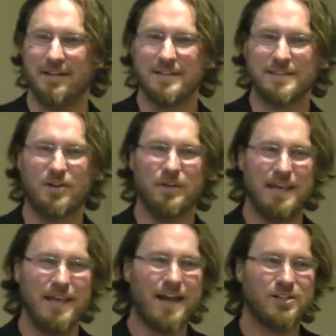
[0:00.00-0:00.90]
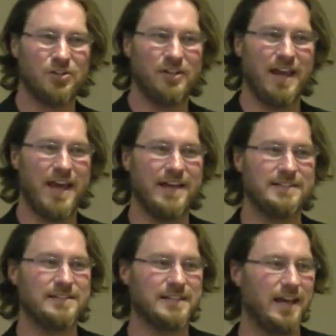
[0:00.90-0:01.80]
So he actually has
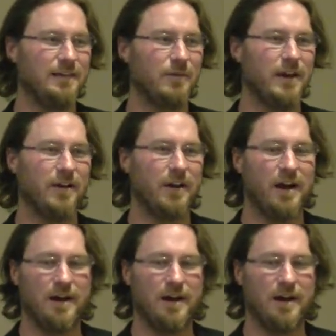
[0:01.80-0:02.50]
a site where,